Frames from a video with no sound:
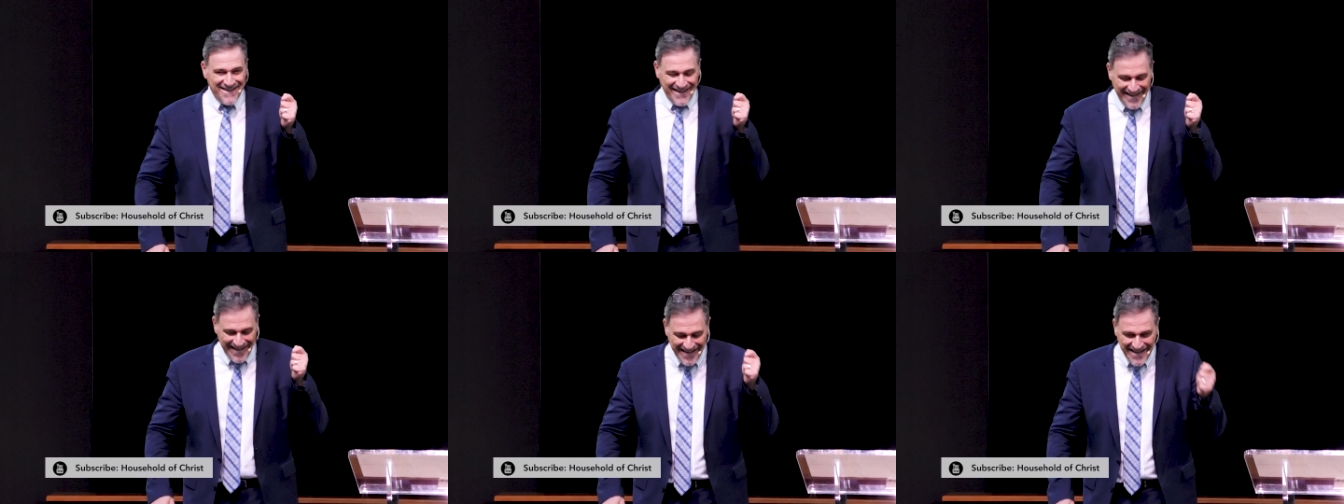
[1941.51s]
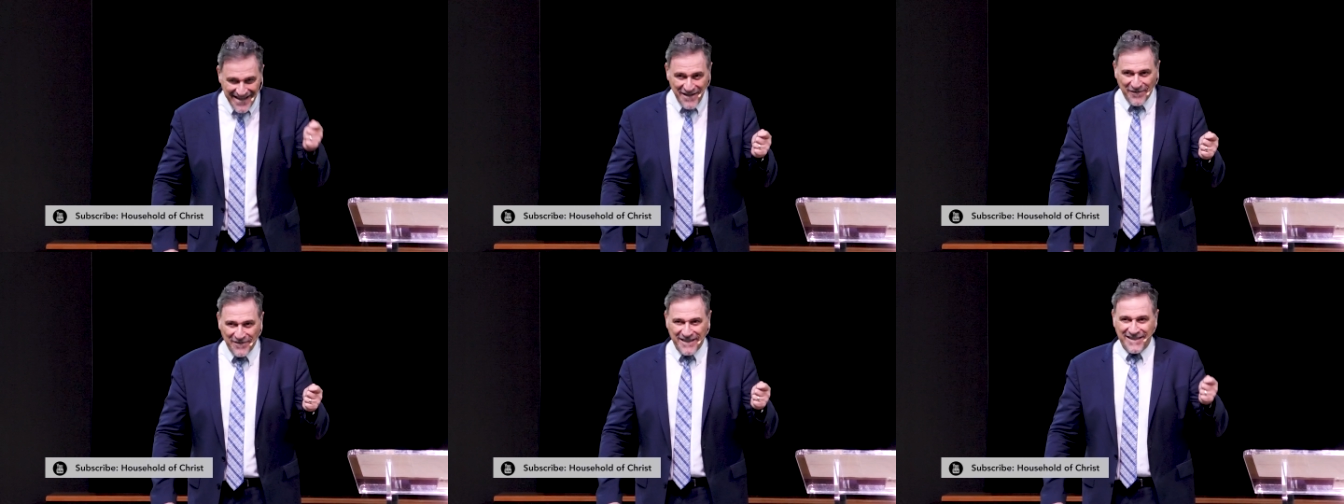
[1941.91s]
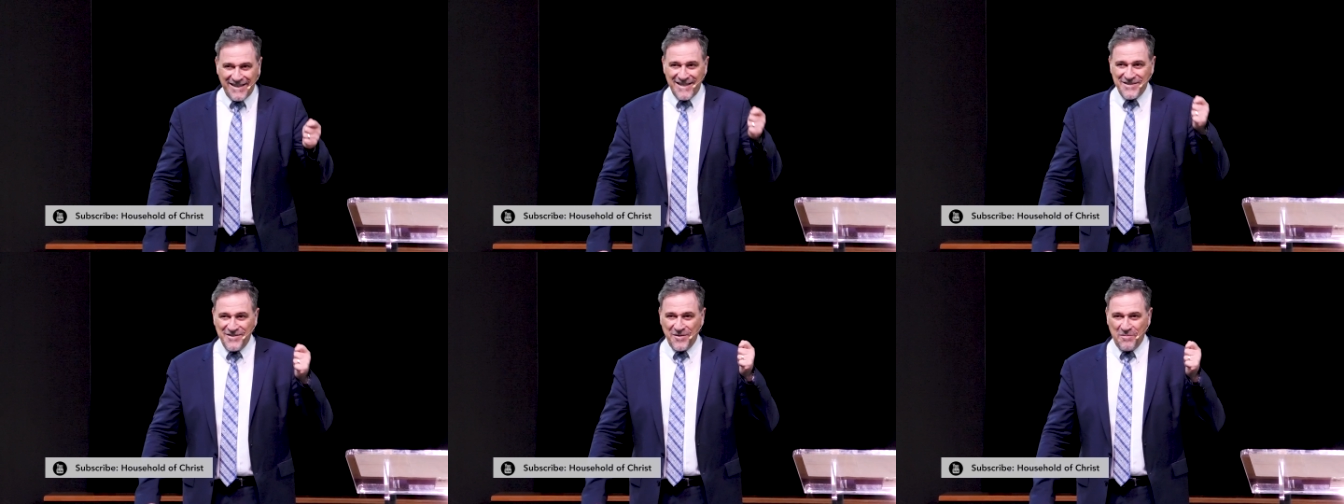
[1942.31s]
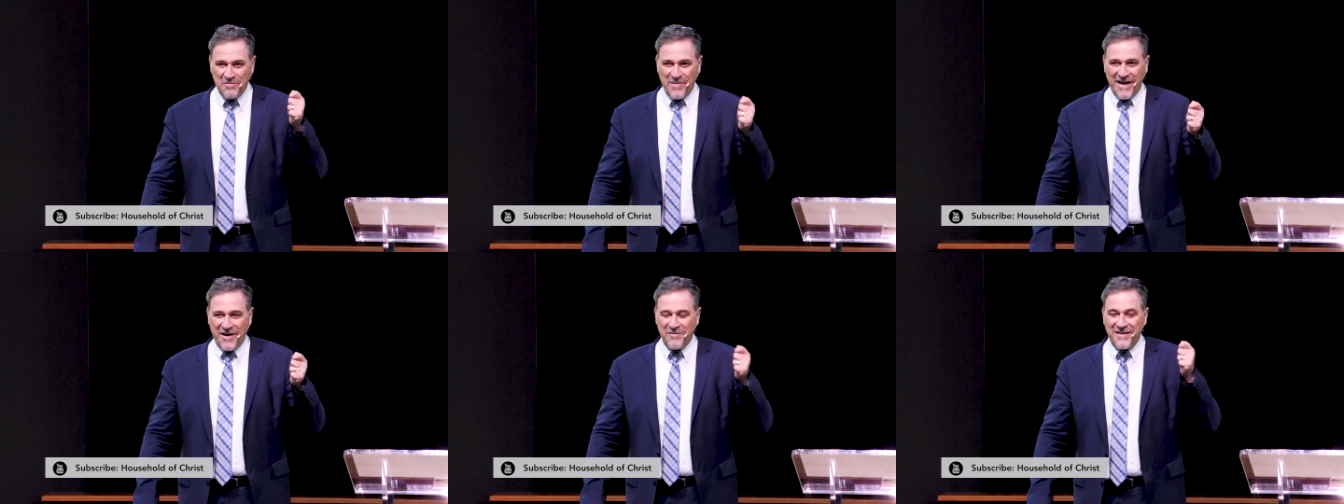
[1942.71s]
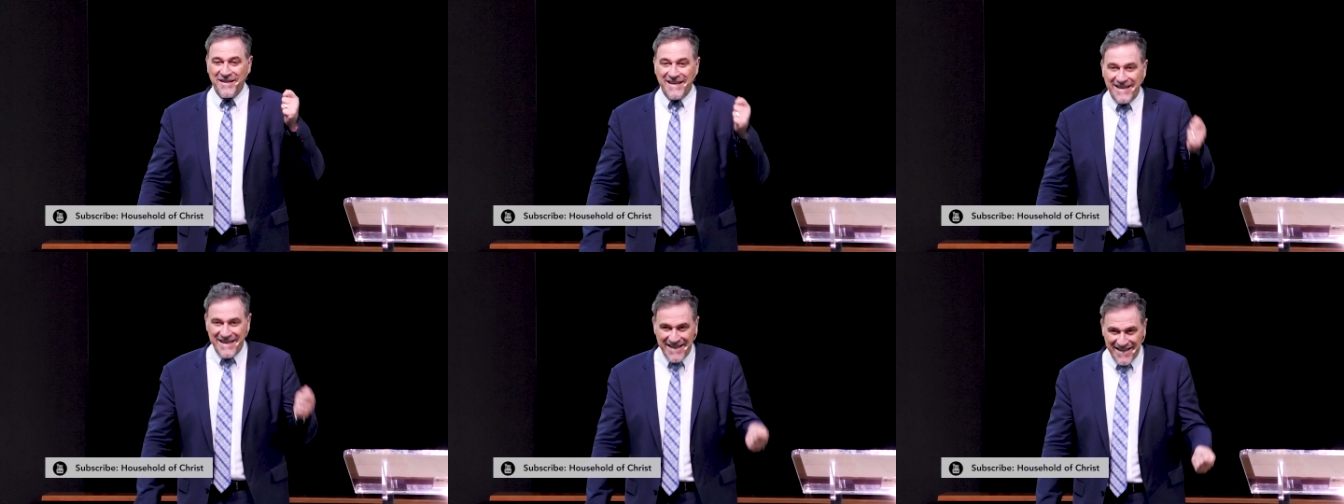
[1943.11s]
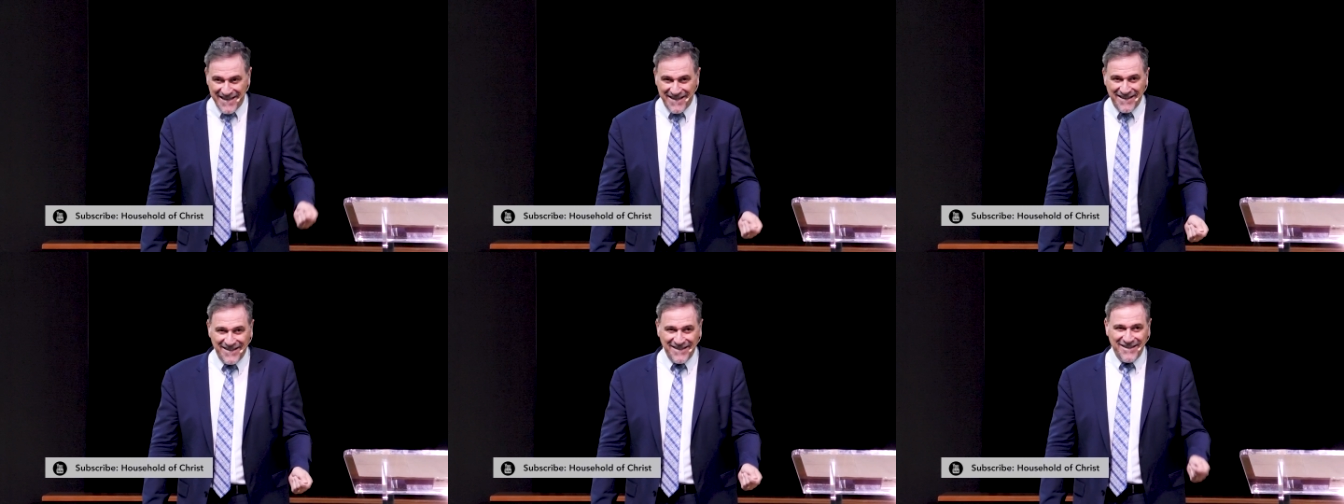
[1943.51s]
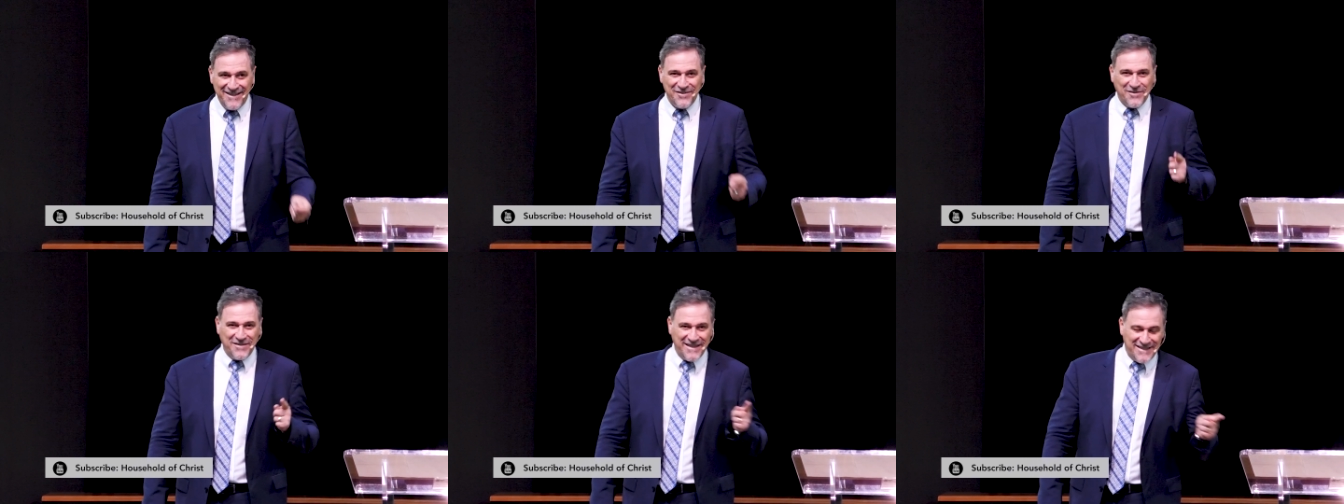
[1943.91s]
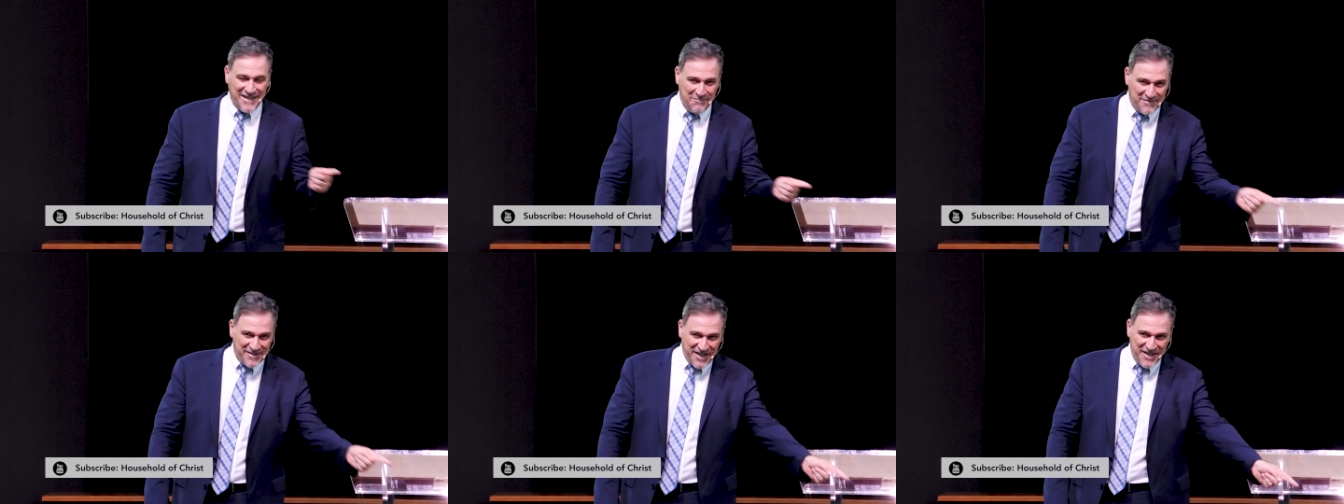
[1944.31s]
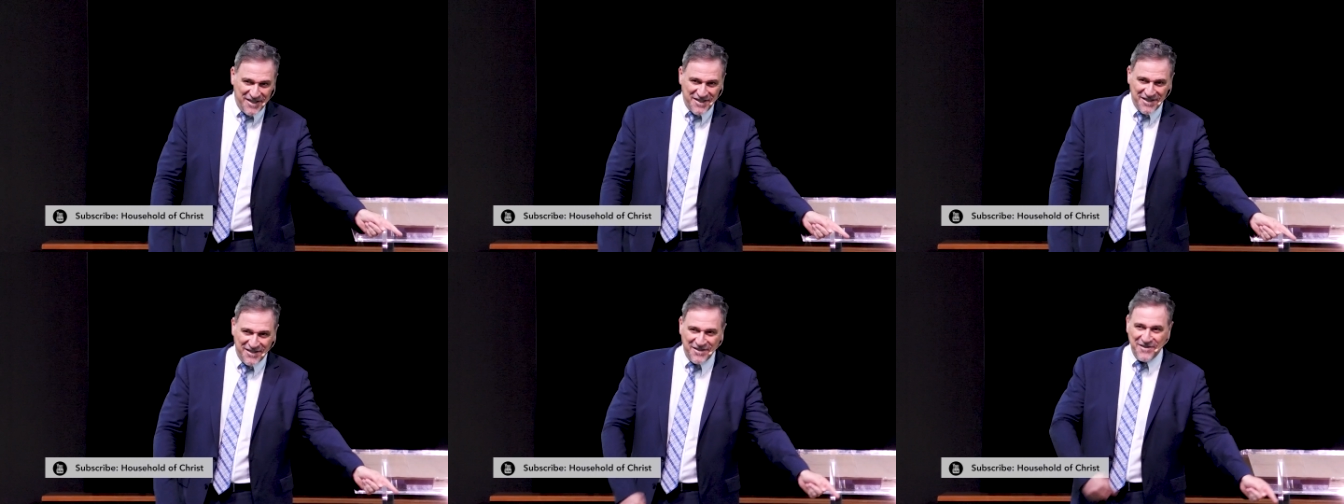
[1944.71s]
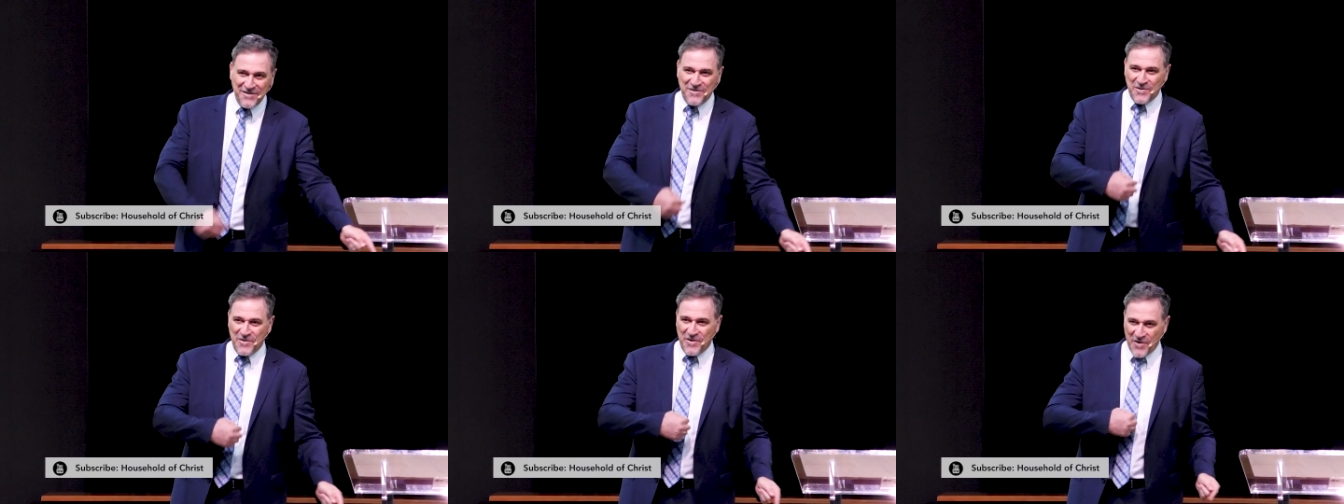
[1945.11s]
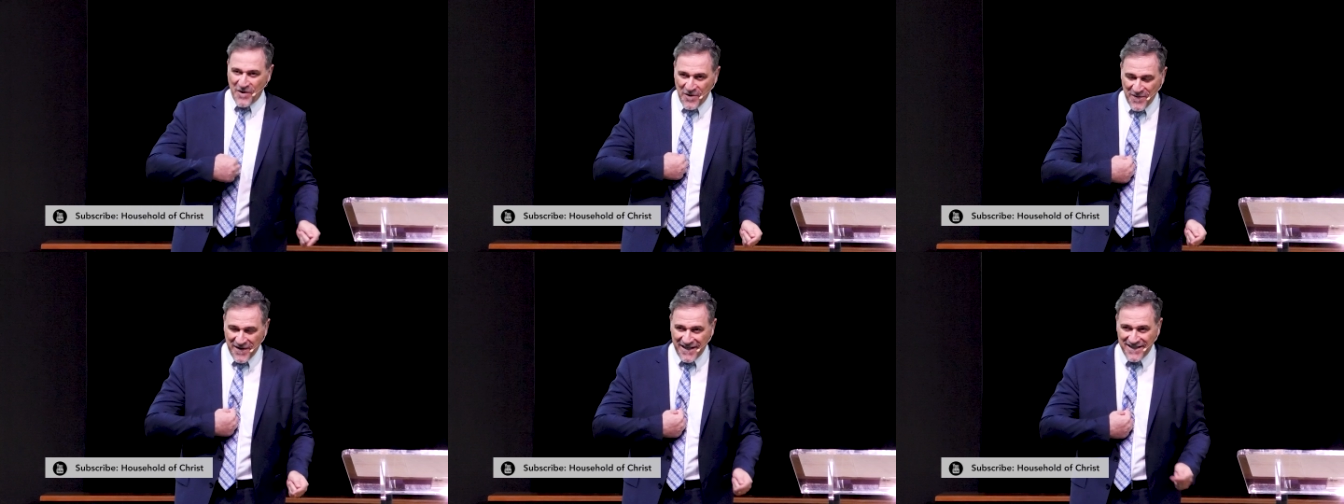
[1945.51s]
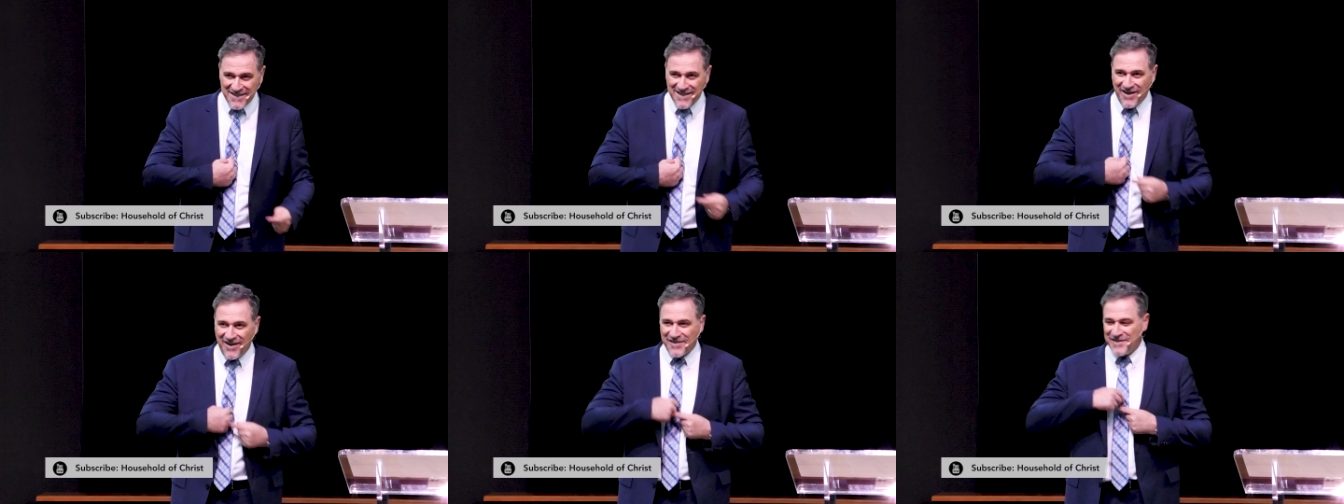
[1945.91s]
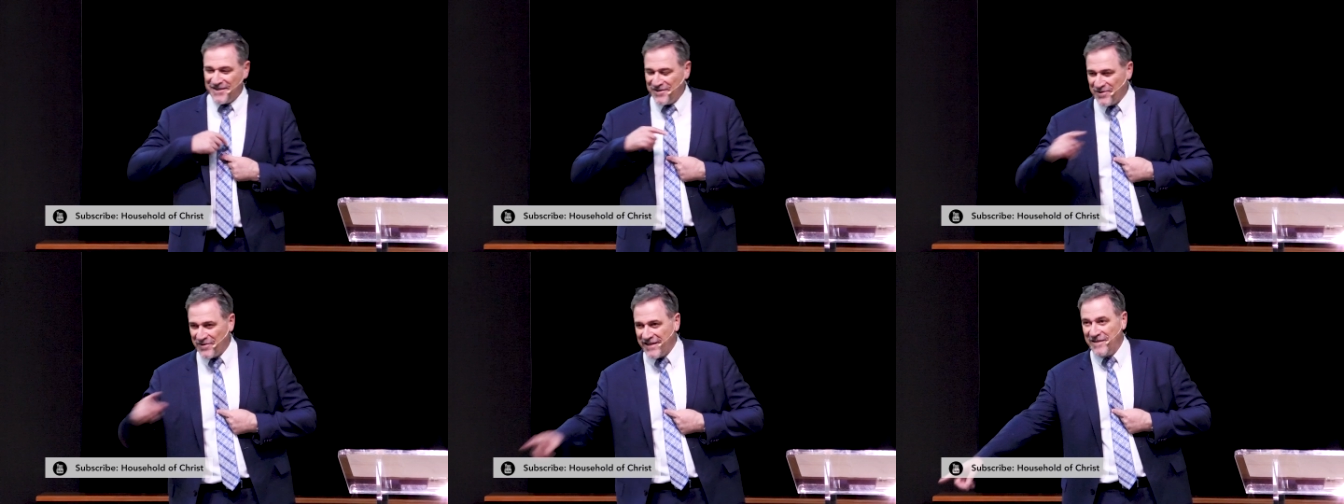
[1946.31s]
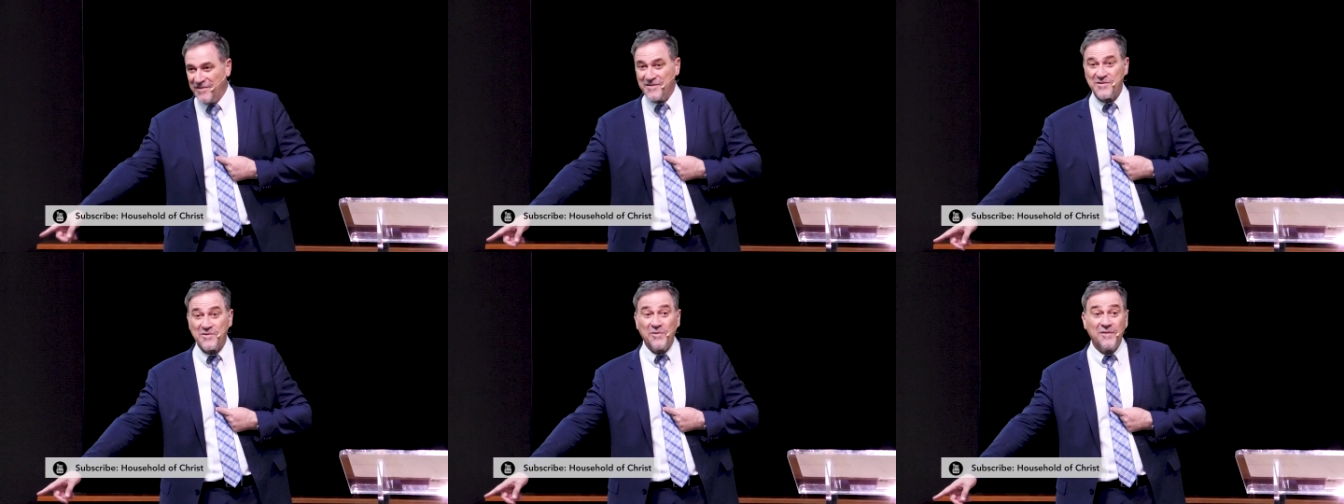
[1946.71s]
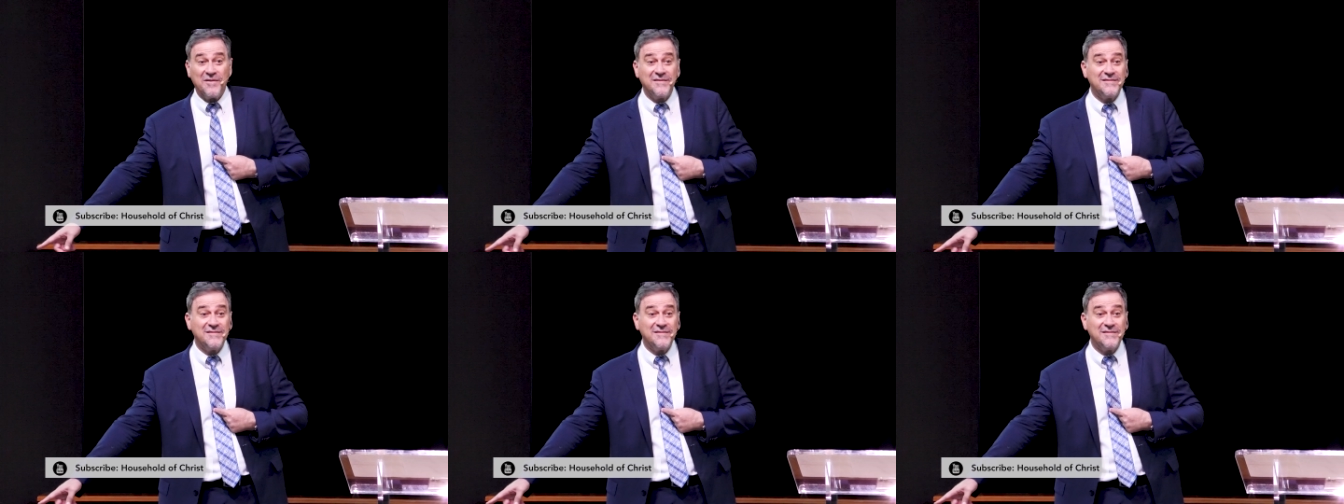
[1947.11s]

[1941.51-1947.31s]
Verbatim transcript: yield, he does not bow the knee to the temptation to grow in his heart to kill Saul.